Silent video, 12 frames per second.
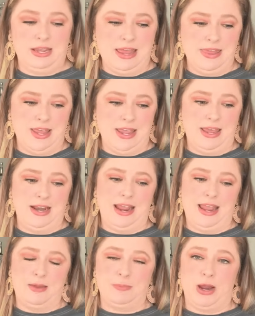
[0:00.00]
And then I
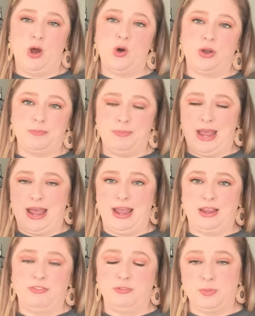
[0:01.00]
had my Hulken
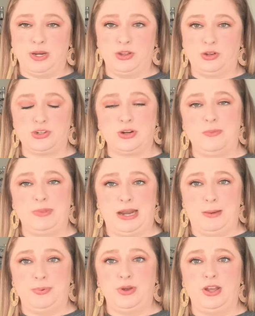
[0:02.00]
bag from another trip that
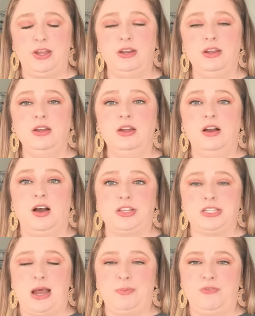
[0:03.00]
I put on
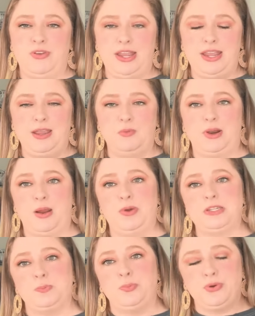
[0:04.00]
top of it, and when I
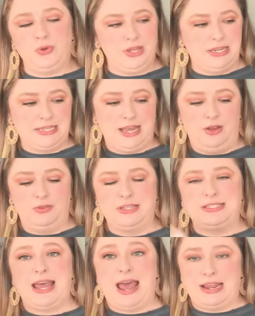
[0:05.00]
went to pull these out, the
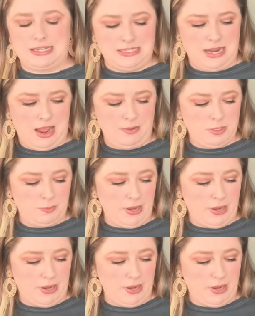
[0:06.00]
tag snapped.